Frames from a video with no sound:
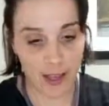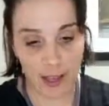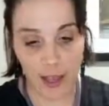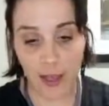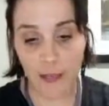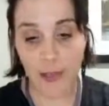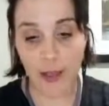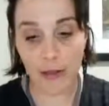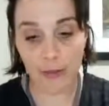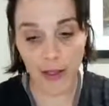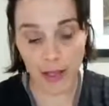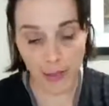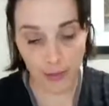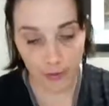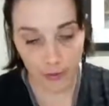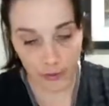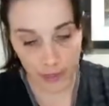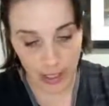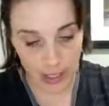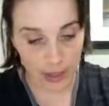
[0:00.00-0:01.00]
about label
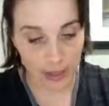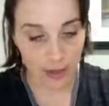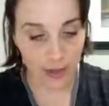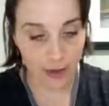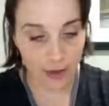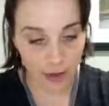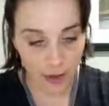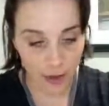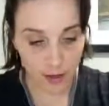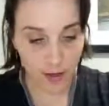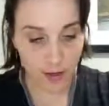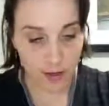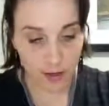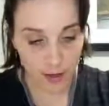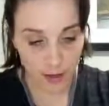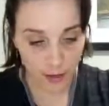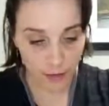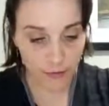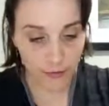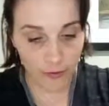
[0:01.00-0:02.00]
reading.
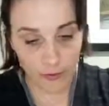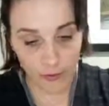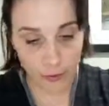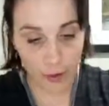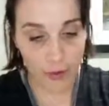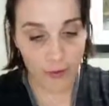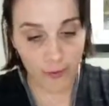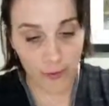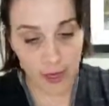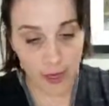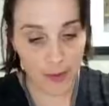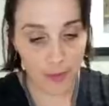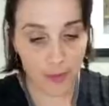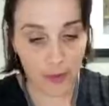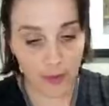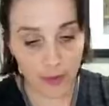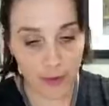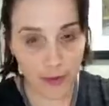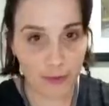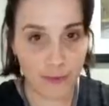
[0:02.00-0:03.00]
For most
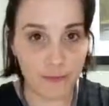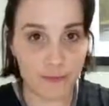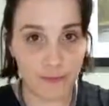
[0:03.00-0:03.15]
people,